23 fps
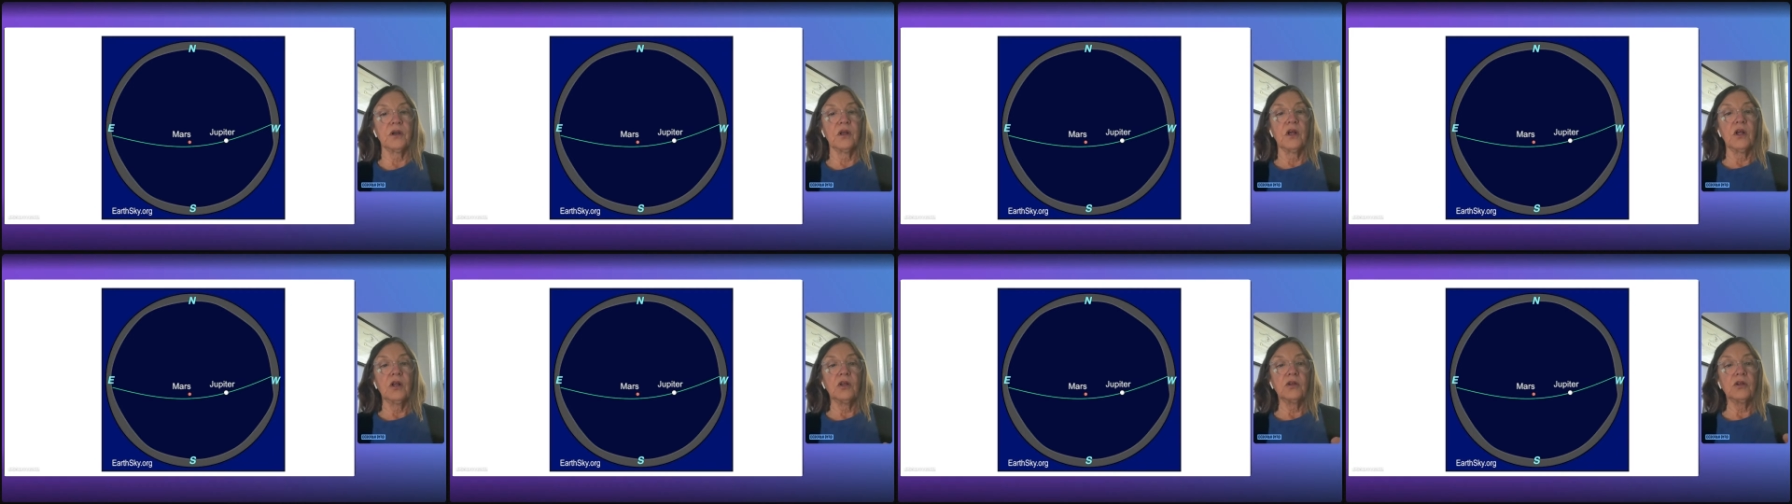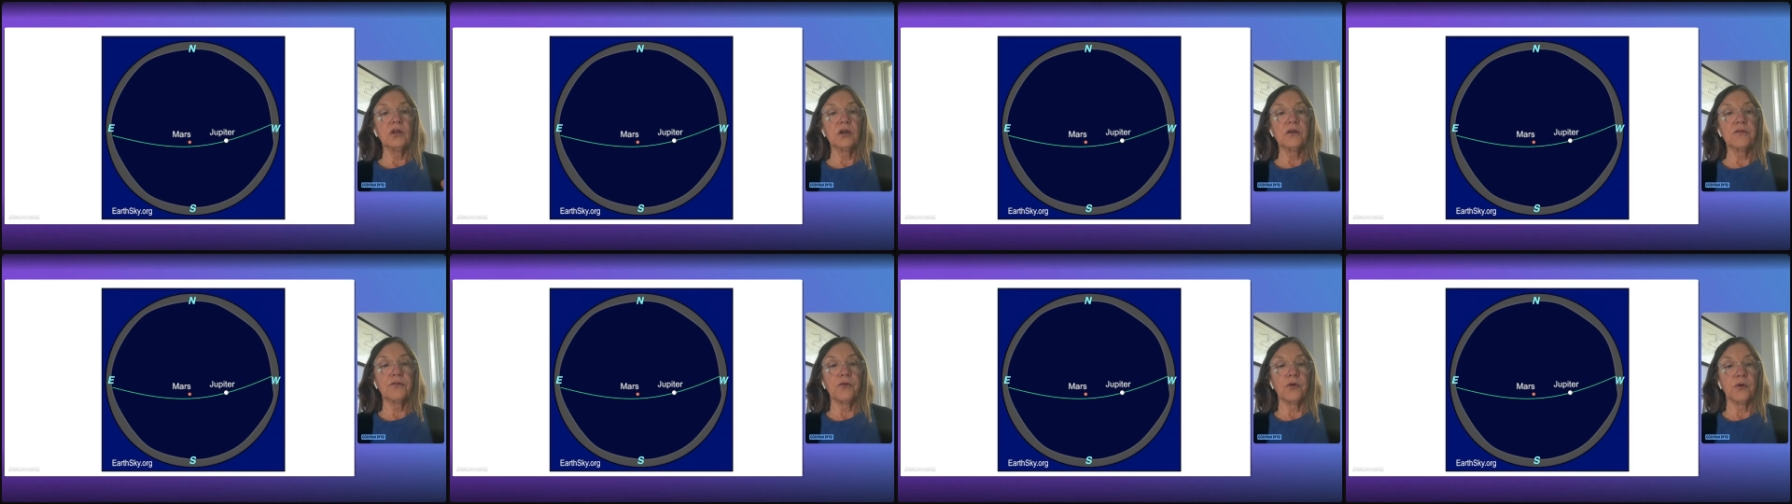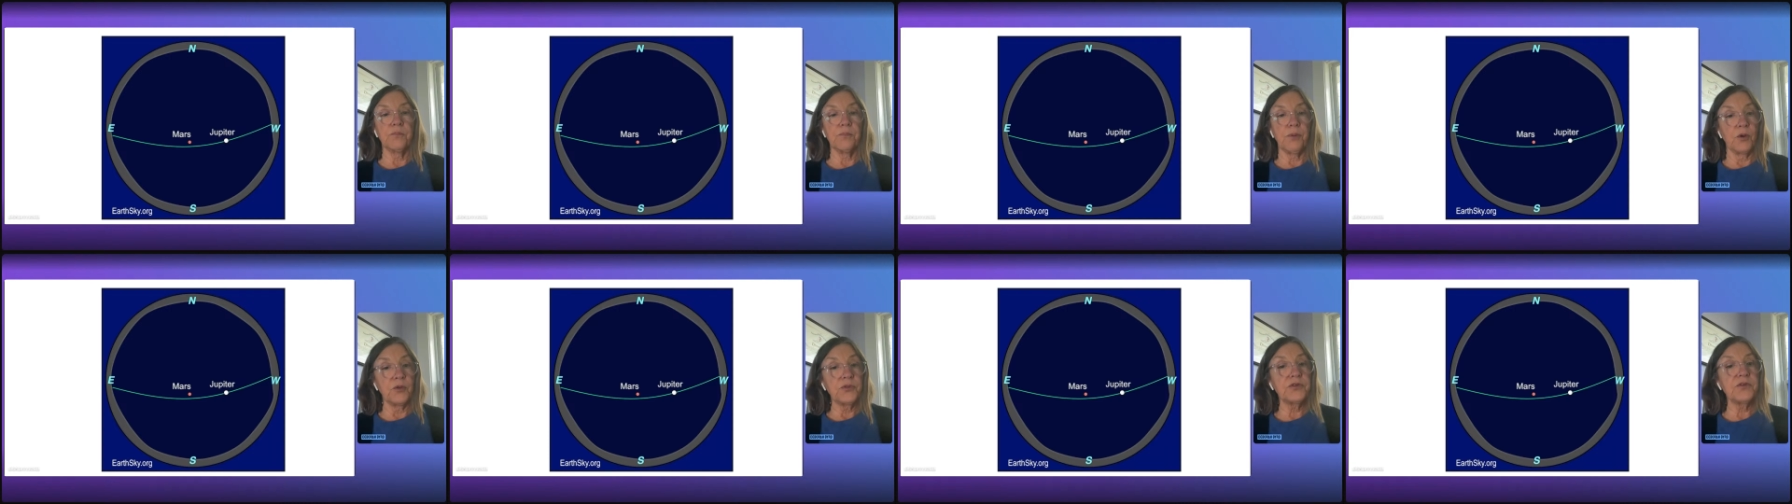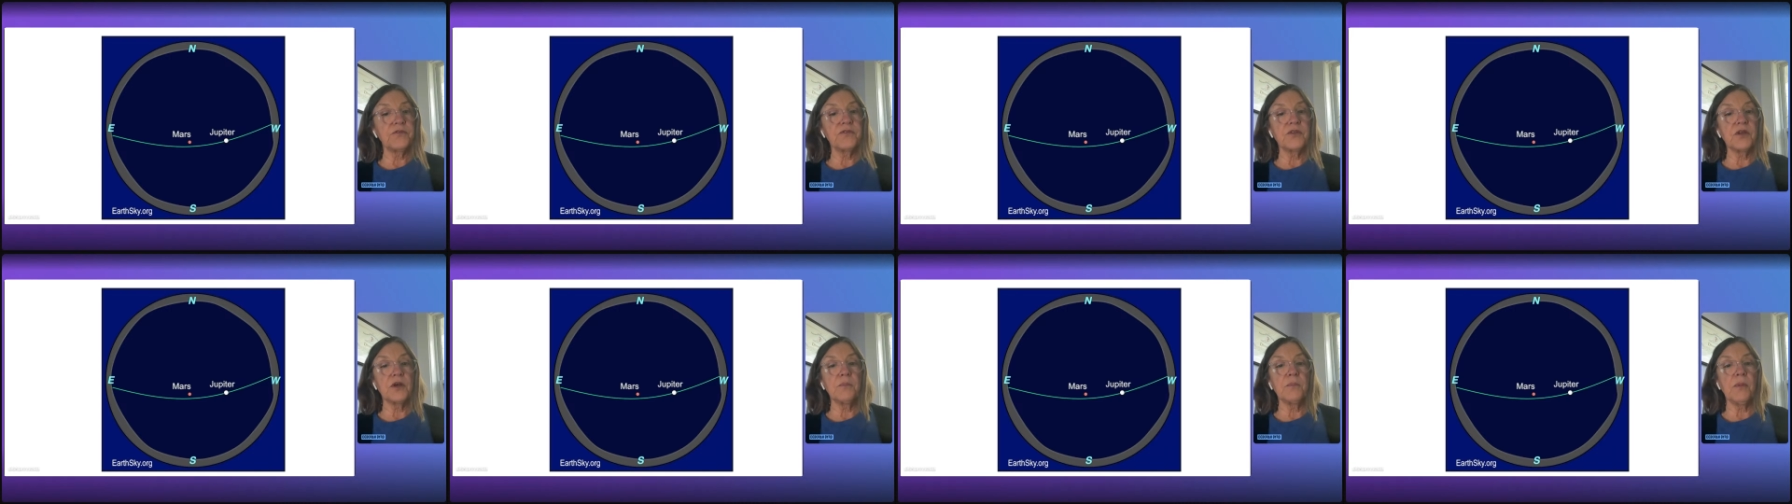Look for both of
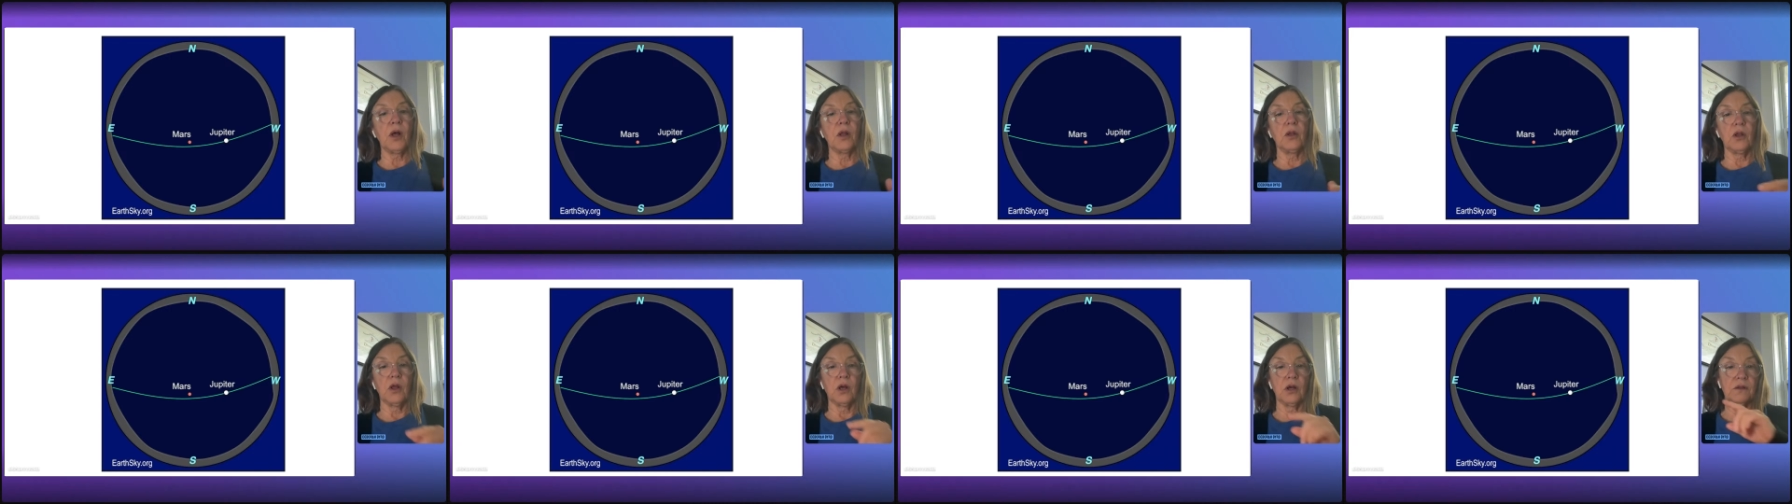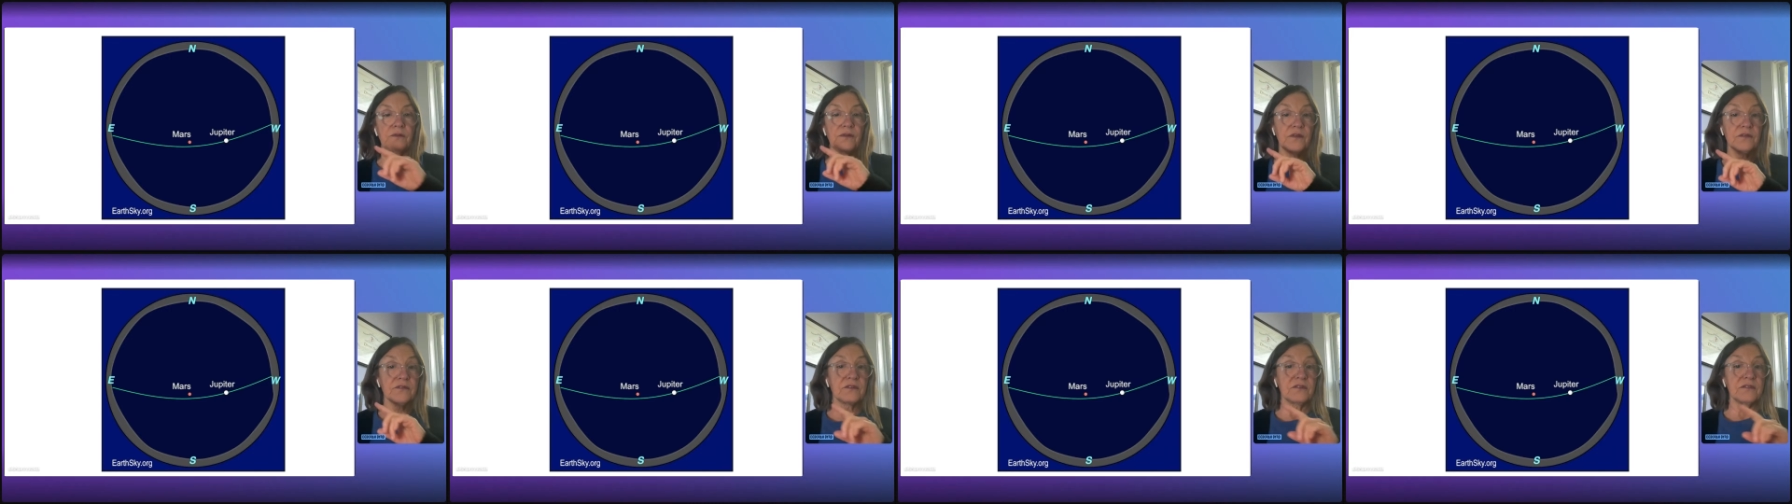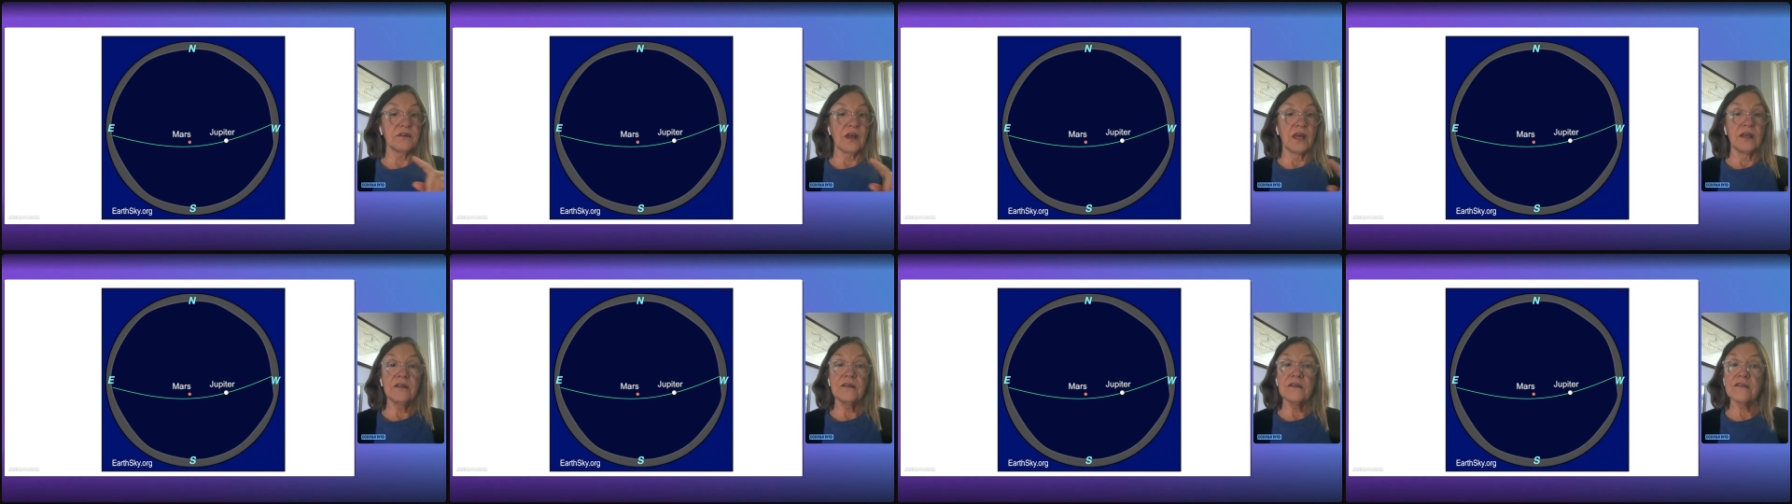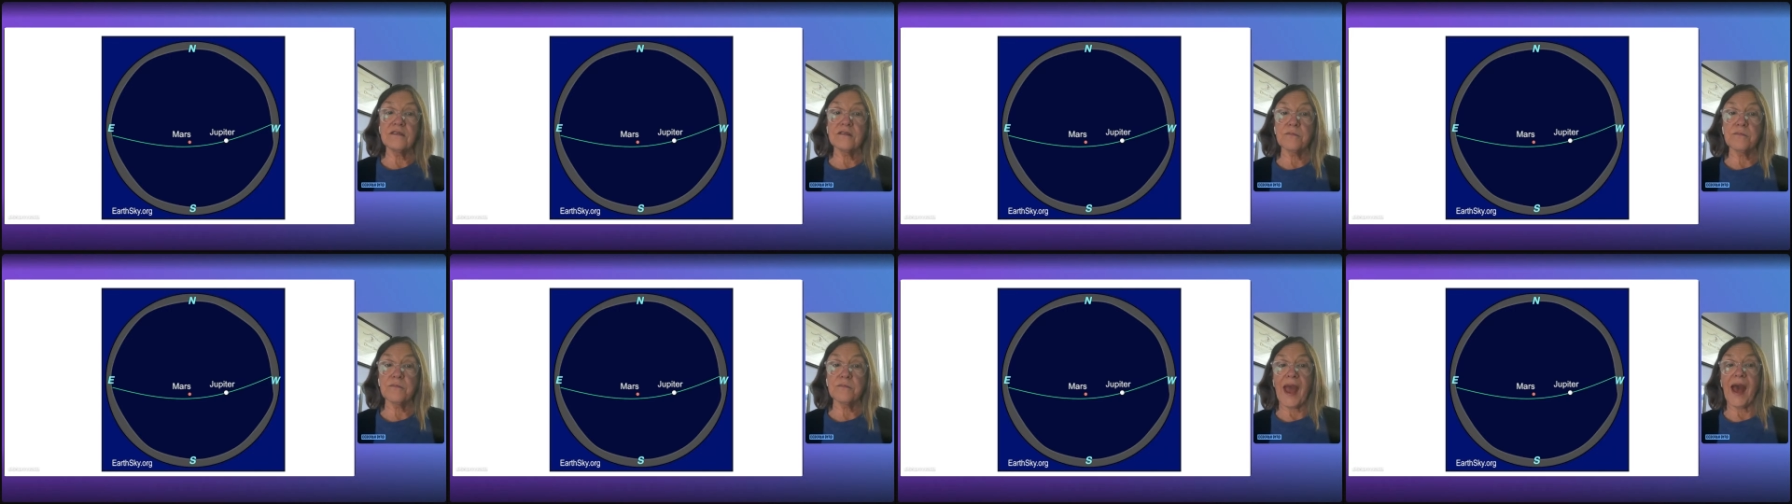them along the sun's
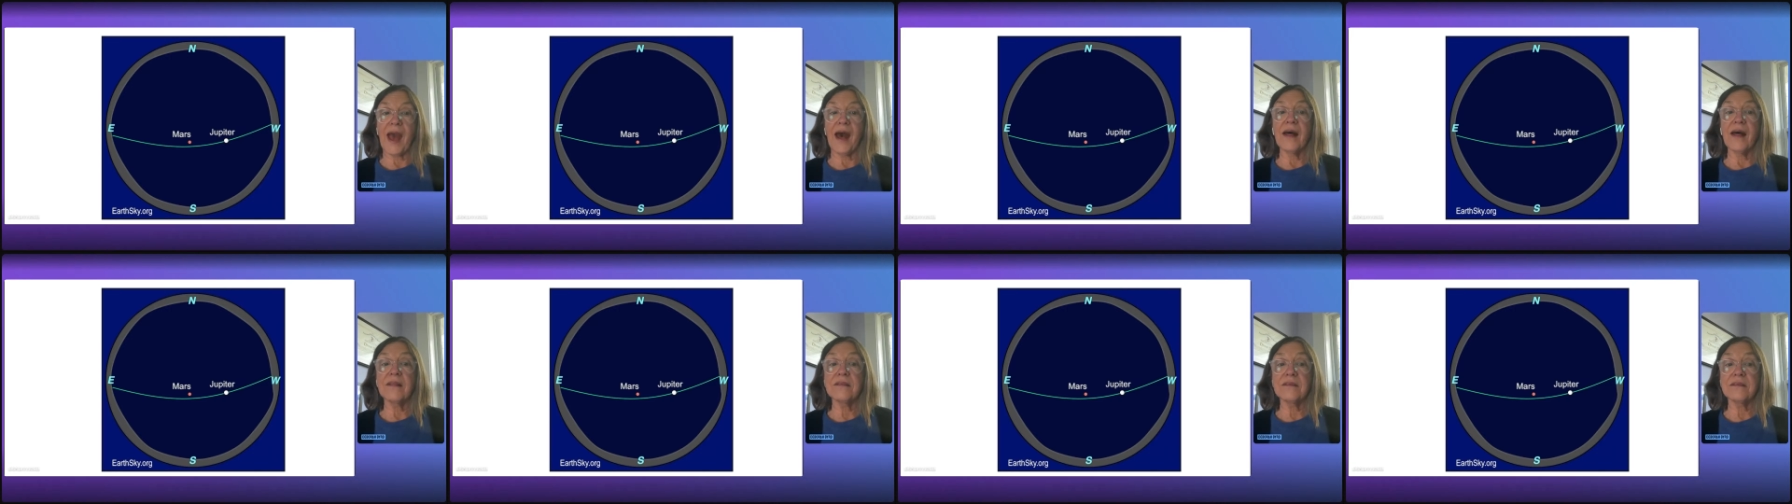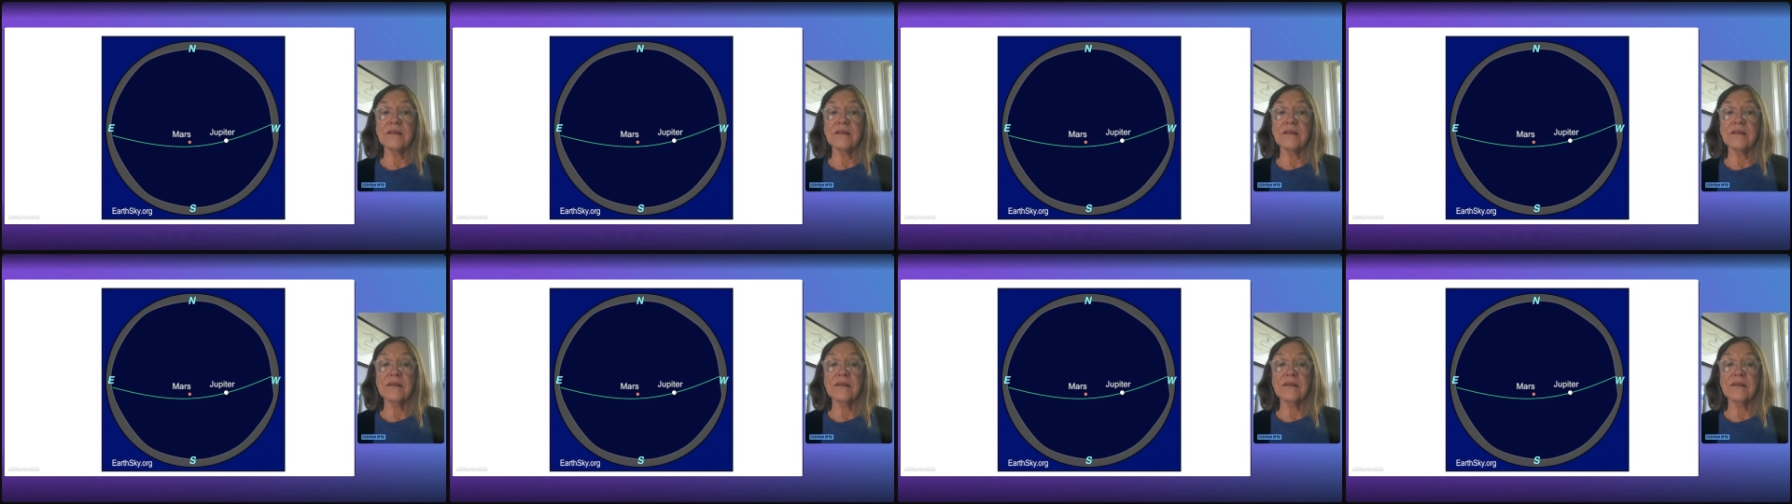path